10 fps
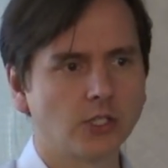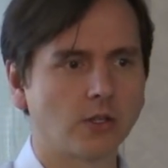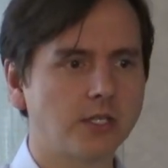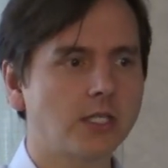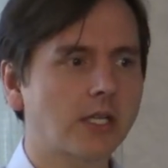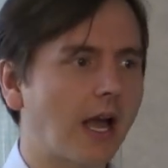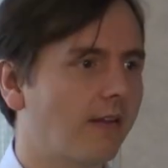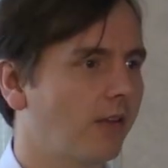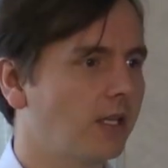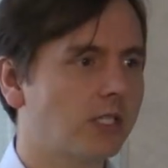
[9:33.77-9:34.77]
So this is kind
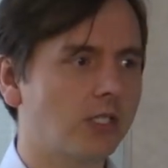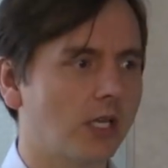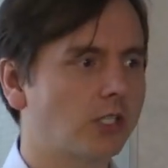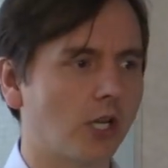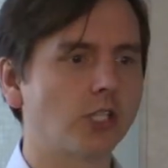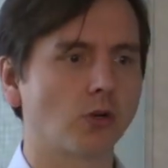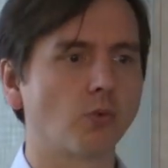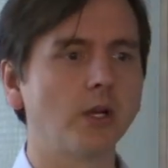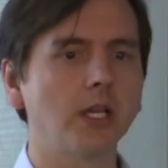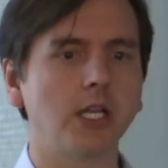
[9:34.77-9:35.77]
of, this is, it's, it's a
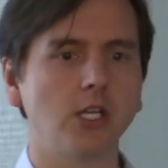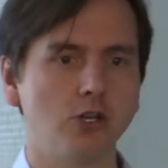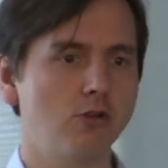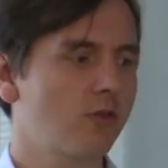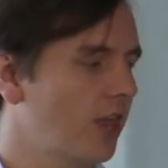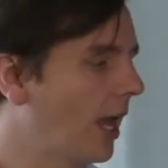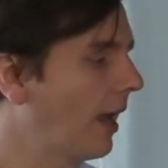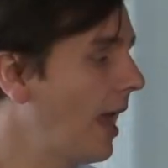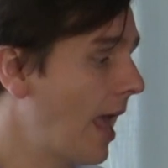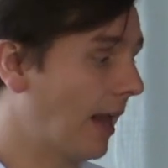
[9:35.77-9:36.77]
really new
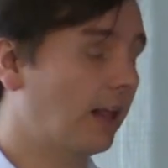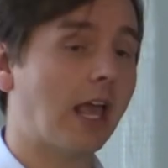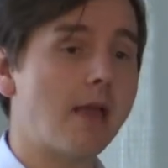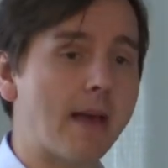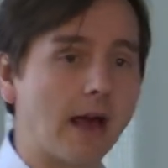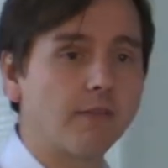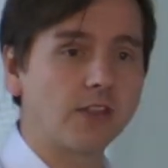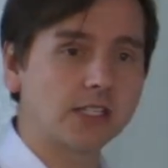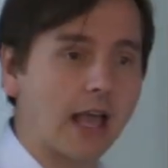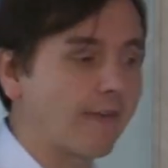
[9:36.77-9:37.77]
thing. And it came out of
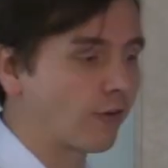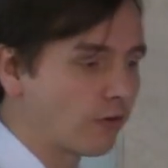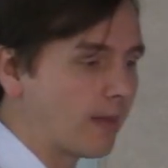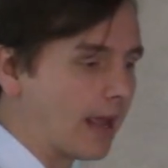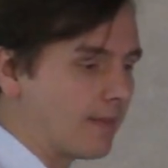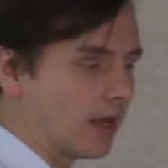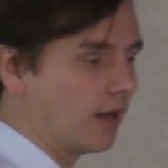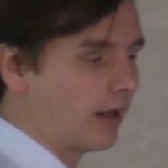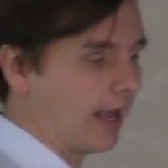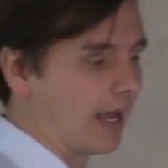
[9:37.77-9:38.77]
this effort from
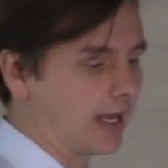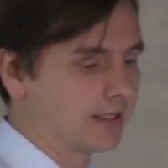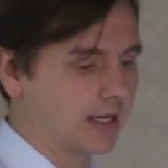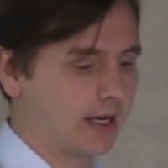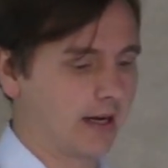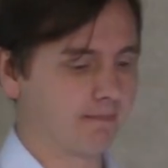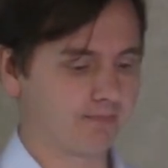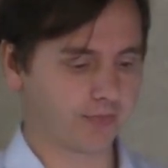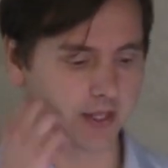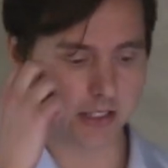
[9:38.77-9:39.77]
JAMIA and
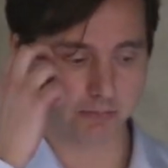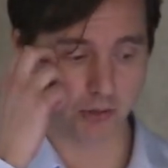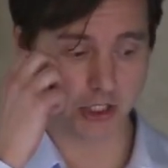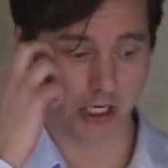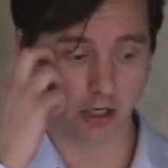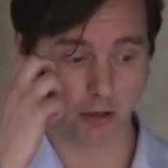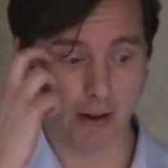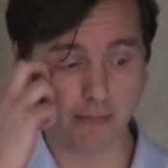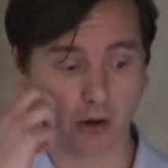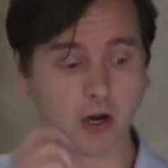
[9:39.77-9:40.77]
um, this particular
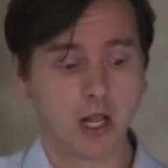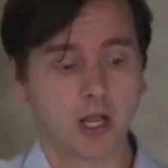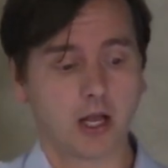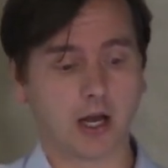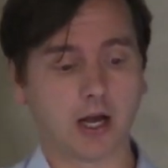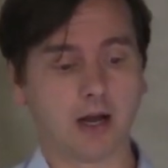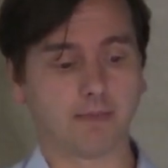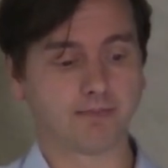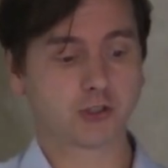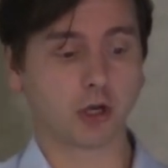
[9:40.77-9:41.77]
paper.
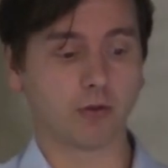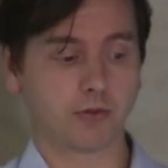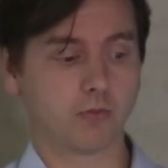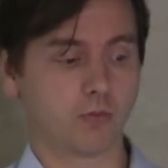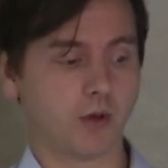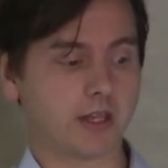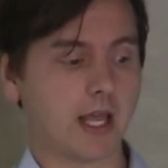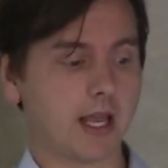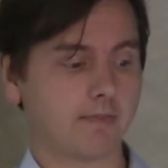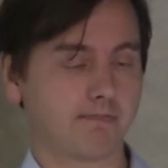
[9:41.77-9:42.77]
Um, so what
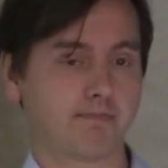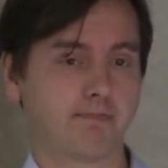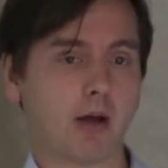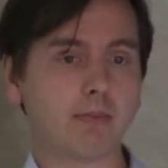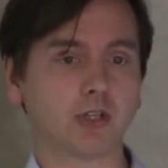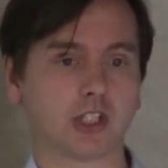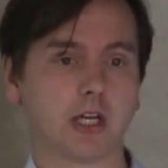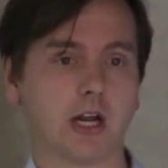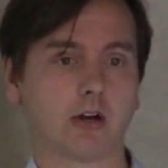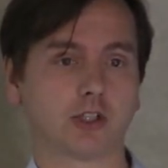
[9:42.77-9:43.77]
they publish
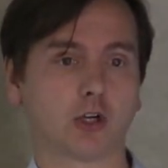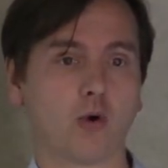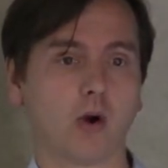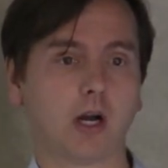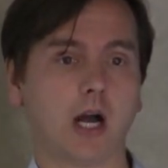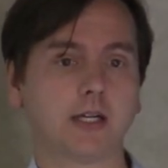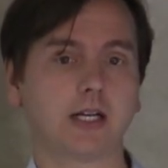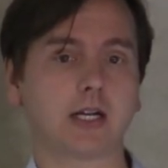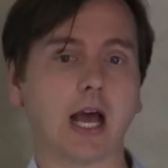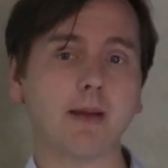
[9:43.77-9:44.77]
in here is the core
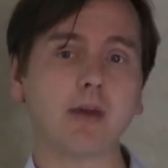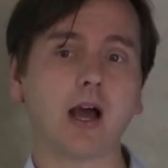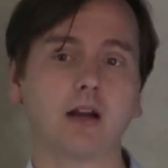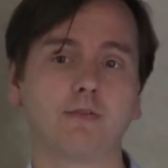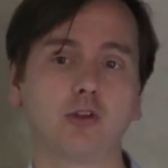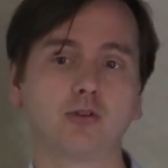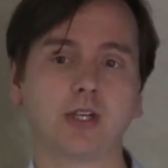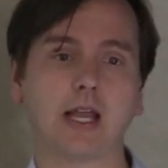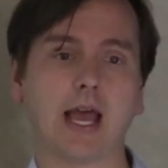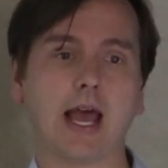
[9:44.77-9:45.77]
content. I'm kind of
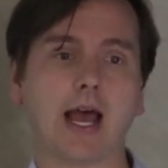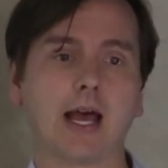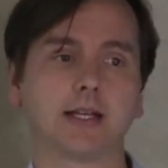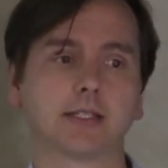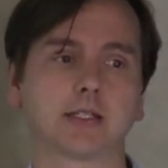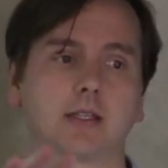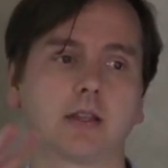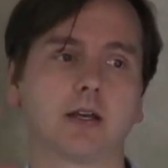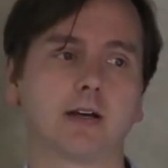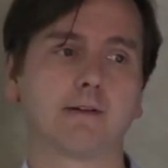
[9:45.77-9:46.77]
using as
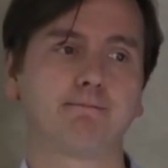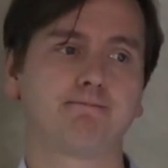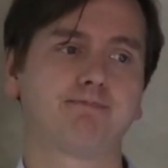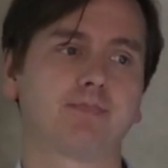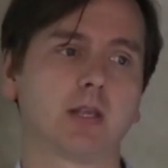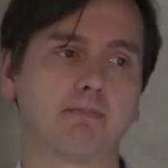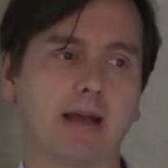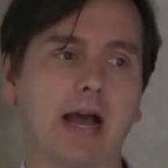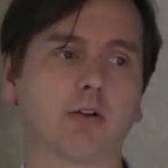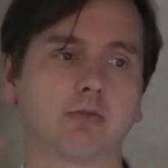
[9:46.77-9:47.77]
the, the
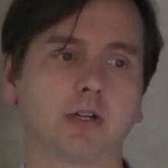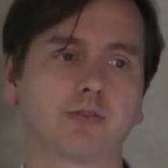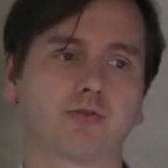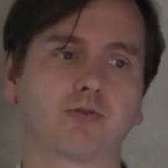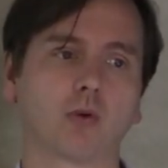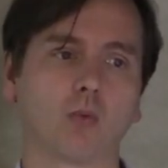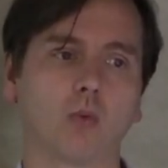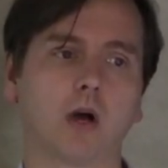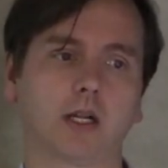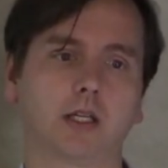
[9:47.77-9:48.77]
boundaries for
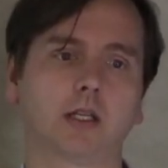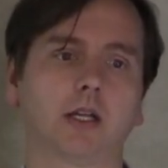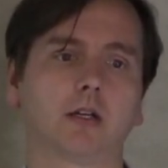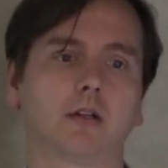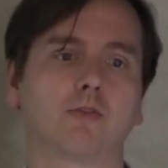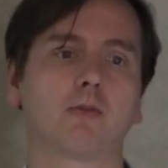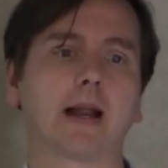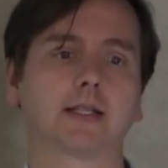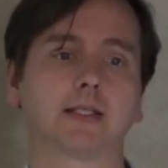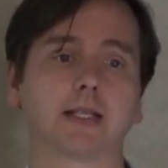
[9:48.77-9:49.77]
what clinical
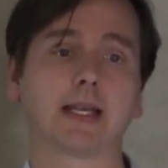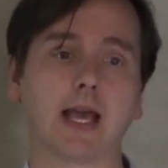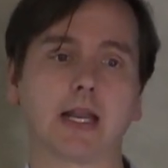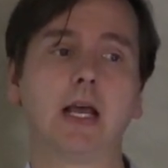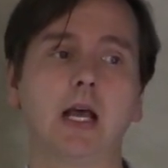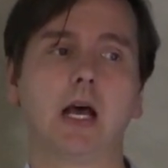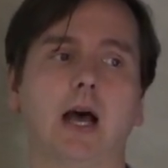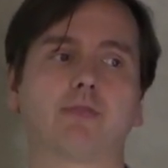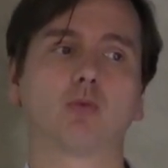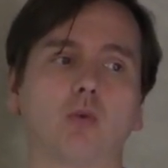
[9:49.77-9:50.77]
informatics is. Again,
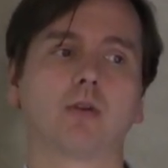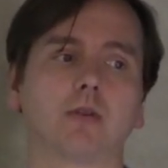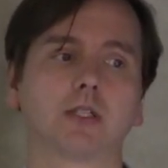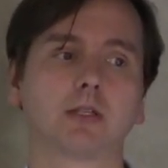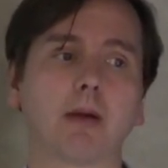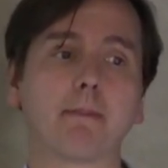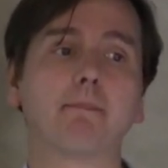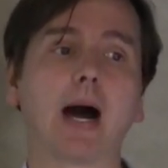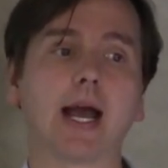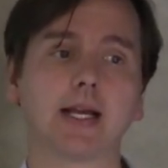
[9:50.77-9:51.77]
I have to warn you, this is my
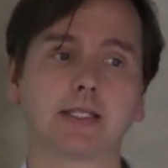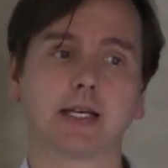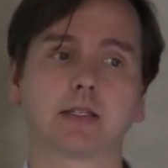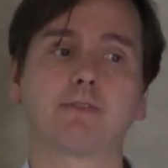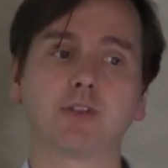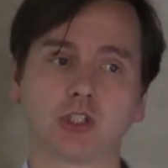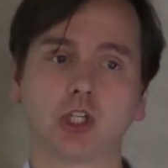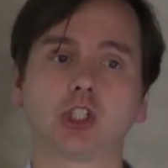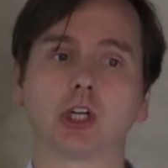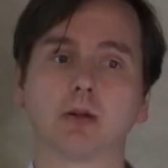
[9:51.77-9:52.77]
bias as a
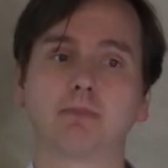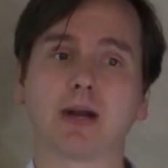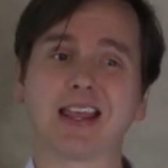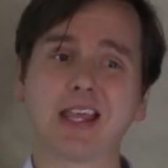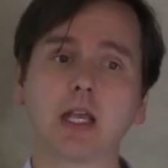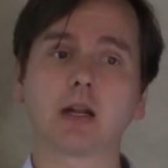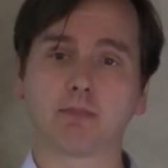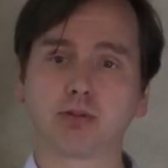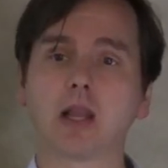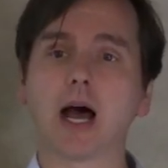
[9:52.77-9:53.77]
physician, but I think it
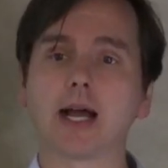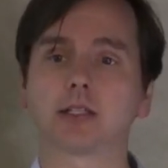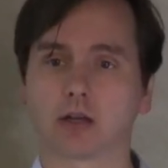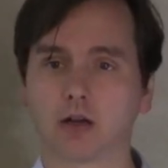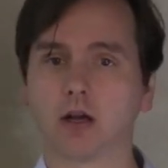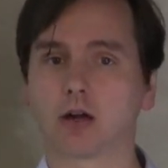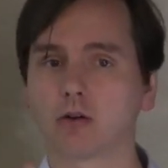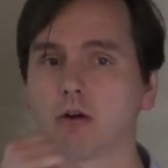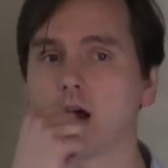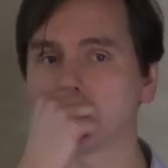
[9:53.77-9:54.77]
applies ac-
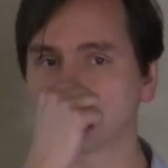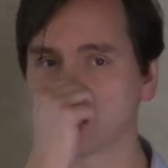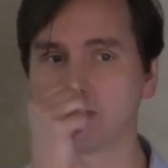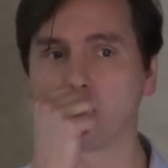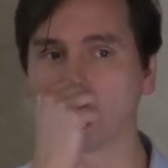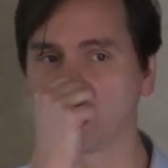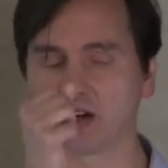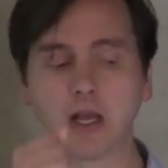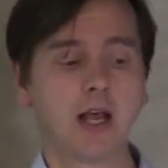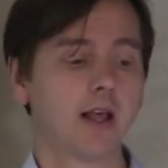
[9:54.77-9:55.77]
across the board.